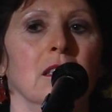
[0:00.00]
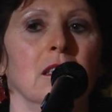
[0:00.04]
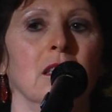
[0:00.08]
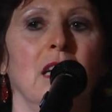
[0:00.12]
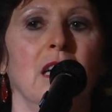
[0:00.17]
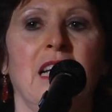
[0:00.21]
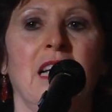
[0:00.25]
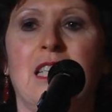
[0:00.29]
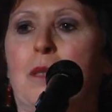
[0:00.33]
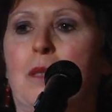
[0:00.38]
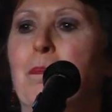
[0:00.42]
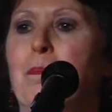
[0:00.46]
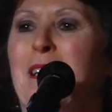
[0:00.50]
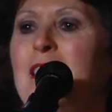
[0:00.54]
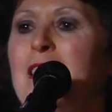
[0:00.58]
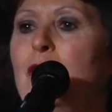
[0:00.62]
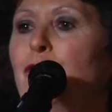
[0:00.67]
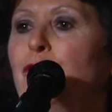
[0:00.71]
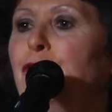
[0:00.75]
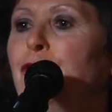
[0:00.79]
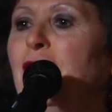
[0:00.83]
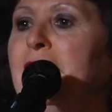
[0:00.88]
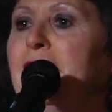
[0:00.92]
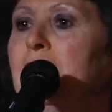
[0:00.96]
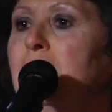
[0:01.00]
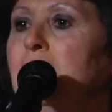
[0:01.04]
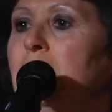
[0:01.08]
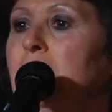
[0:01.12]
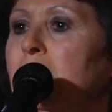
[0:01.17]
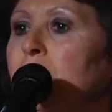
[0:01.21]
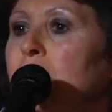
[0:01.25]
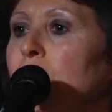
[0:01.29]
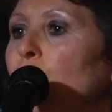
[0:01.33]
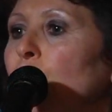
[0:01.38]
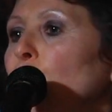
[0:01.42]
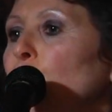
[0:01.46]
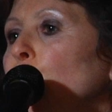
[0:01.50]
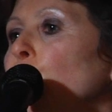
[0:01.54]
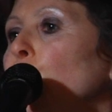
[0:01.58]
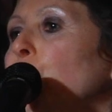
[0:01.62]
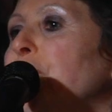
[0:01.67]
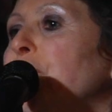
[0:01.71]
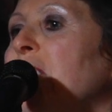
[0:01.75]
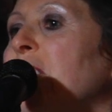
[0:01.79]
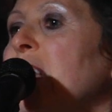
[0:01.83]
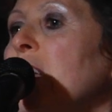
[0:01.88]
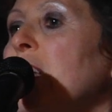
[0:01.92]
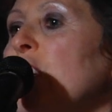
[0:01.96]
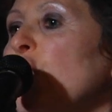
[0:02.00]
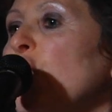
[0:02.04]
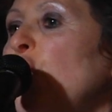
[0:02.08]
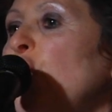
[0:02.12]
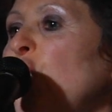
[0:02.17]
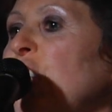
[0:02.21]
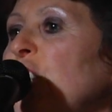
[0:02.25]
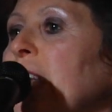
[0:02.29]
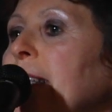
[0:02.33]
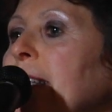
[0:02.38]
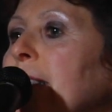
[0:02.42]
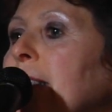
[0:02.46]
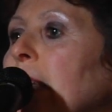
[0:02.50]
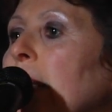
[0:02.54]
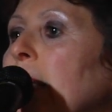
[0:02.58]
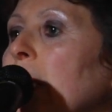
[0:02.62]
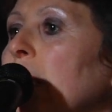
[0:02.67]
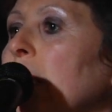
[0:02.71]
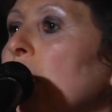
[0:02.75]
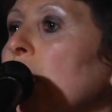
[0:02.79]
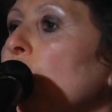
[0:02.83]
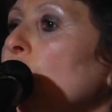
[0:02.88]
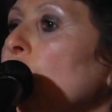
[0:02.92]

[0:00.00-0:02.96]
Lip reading: His best friend, Yuval Shtendel.